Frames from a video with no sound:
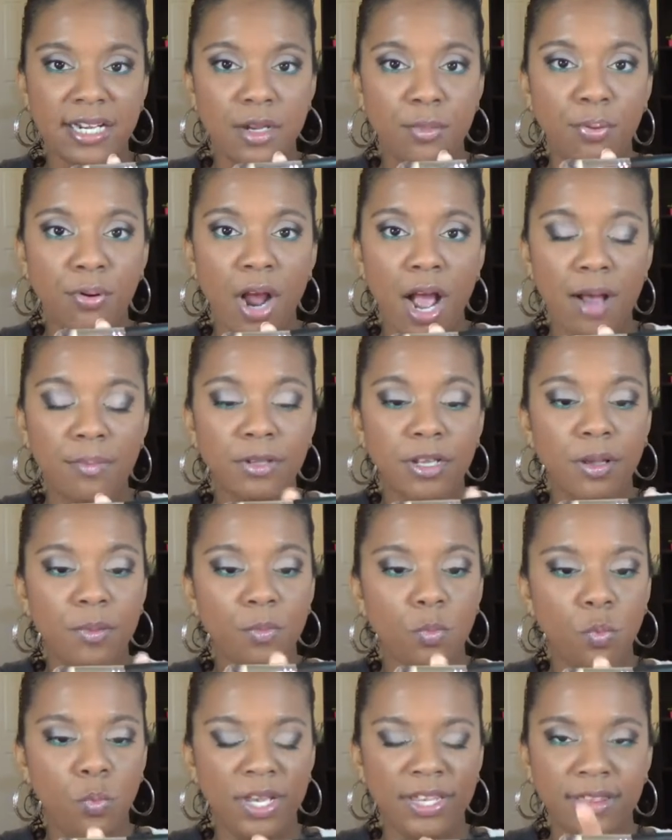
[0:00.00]
any
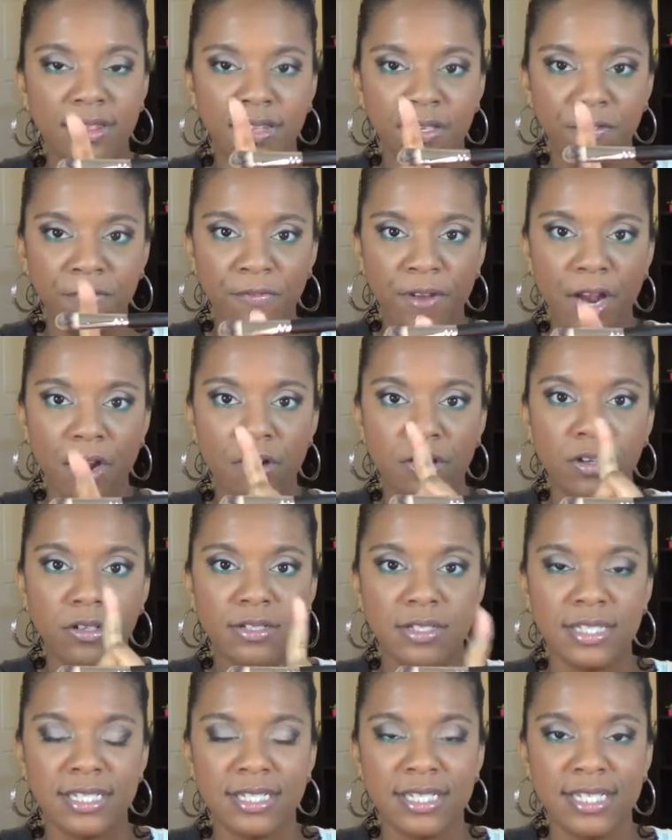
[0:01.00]
problem with the
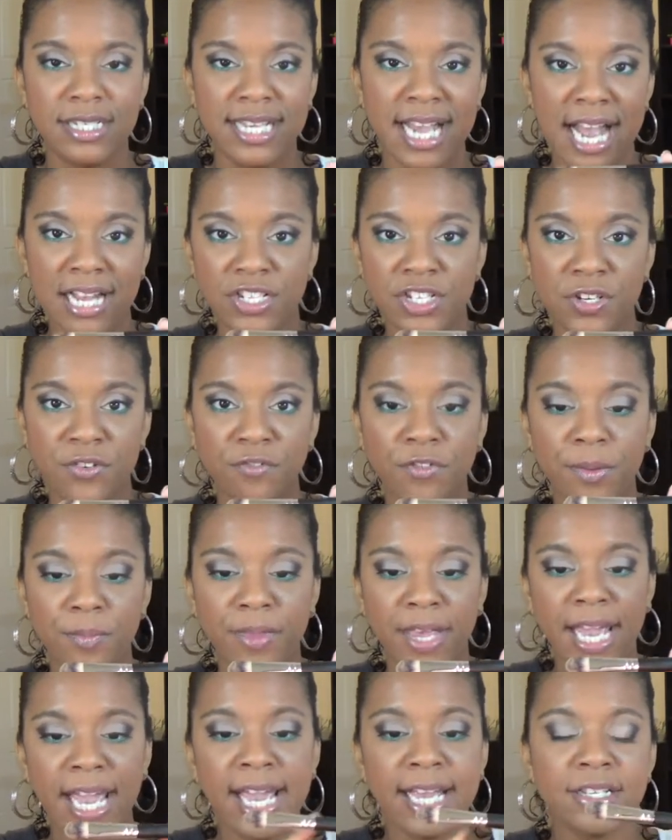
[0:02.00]
ferrule detaching from
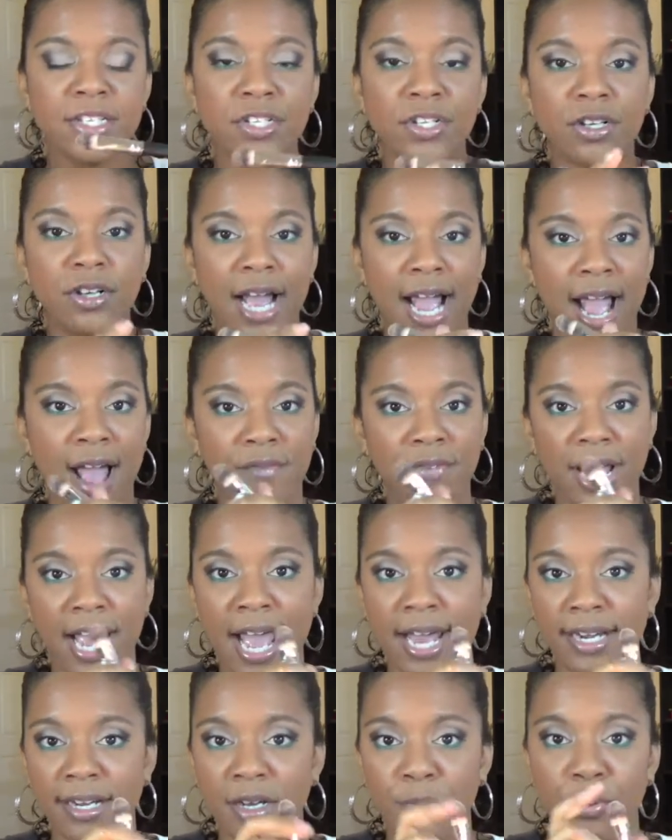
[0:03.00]
the handle. I haven't
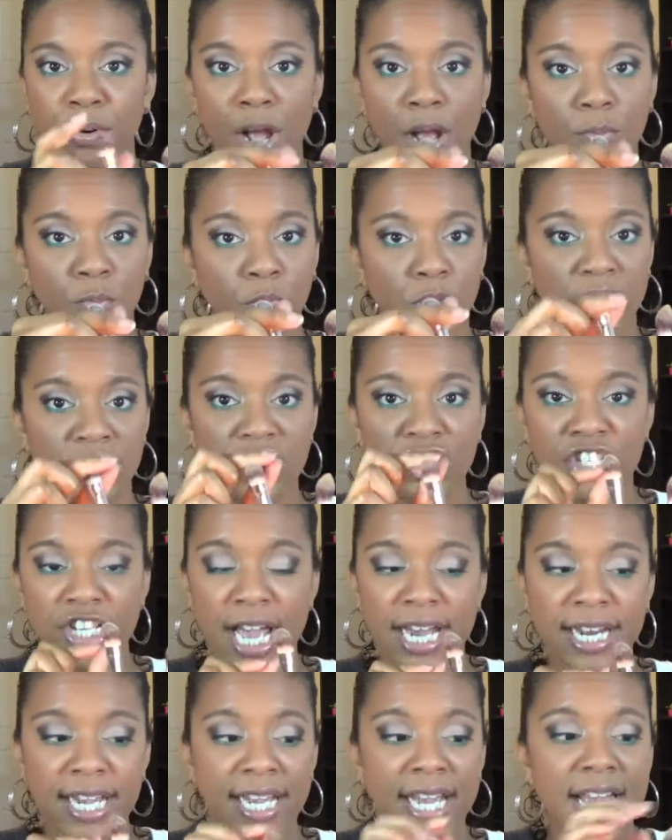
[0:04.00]
had any problem with
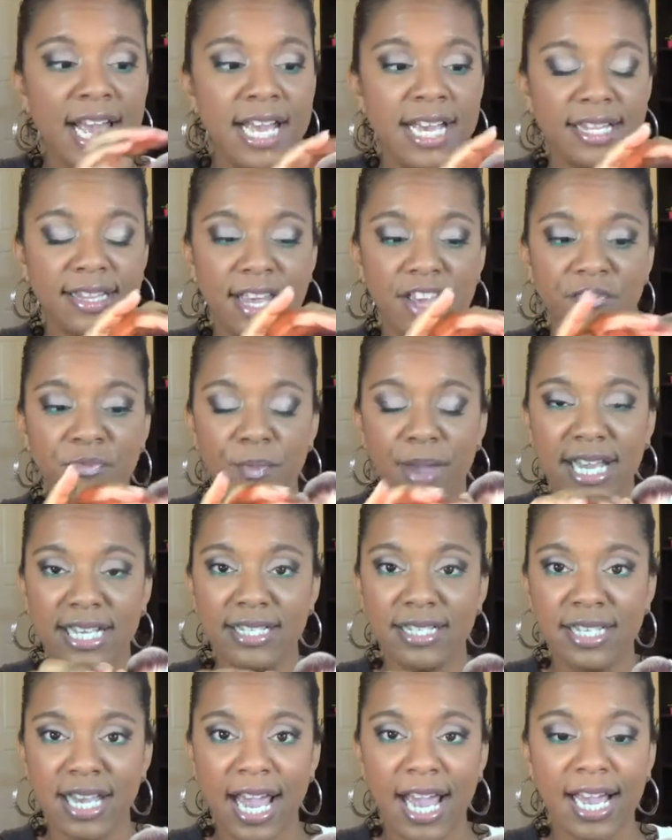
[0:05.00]
shedding. They've
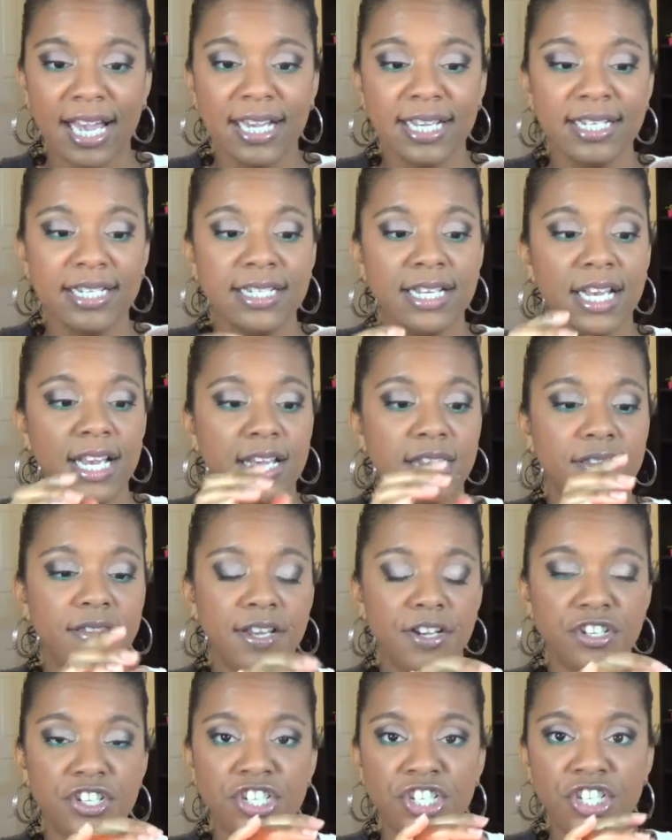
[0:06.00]
maintained
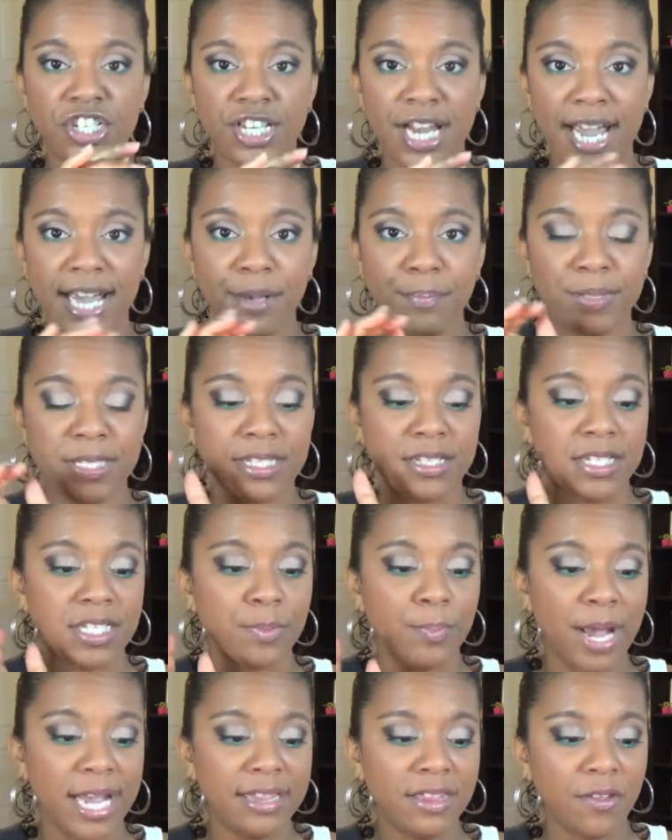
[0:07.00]
their shapes
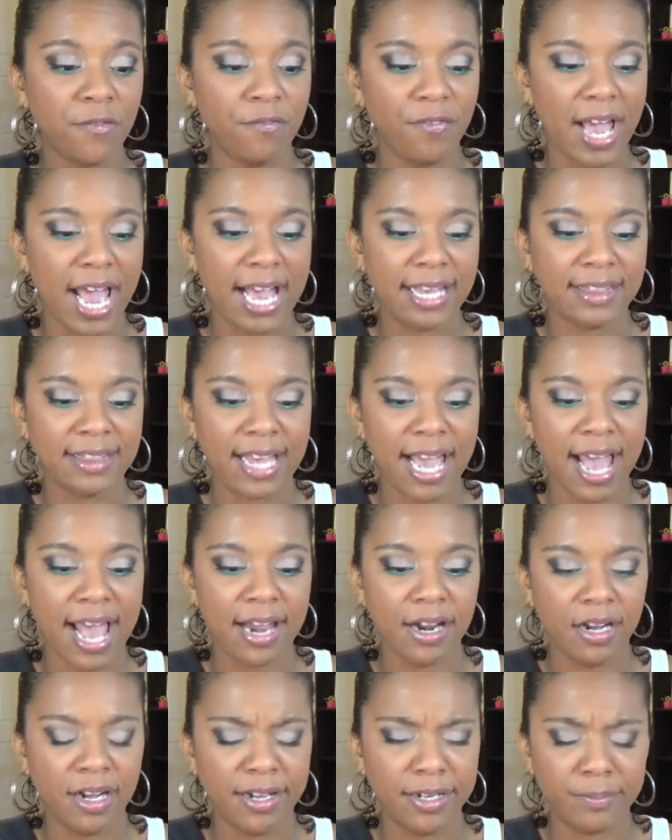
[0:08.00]
despite the fact
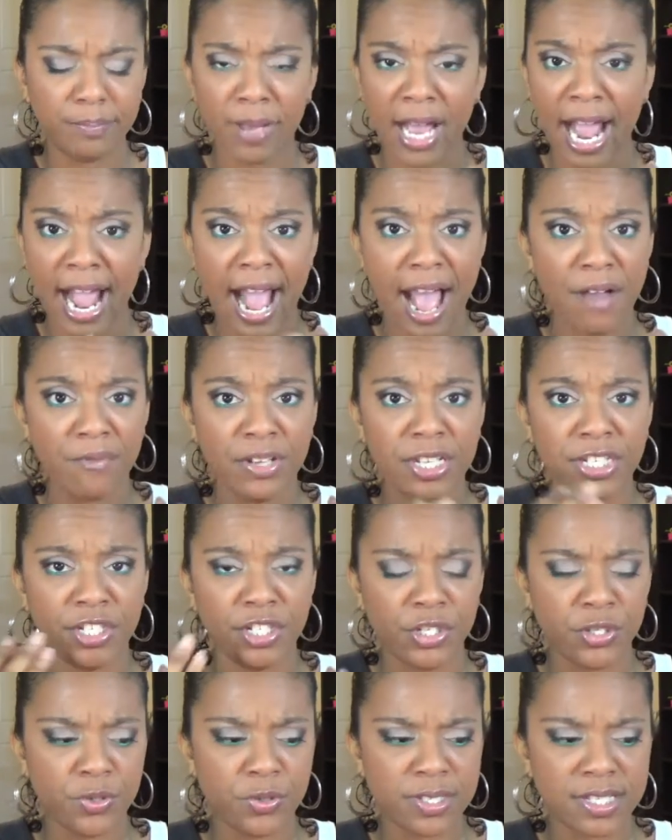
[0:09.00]
that I haven't
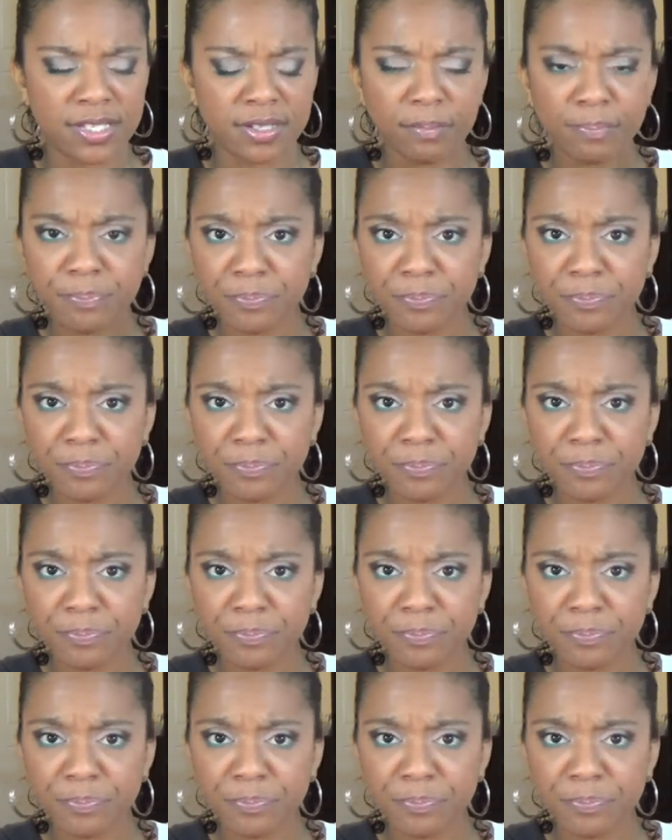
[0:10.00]
used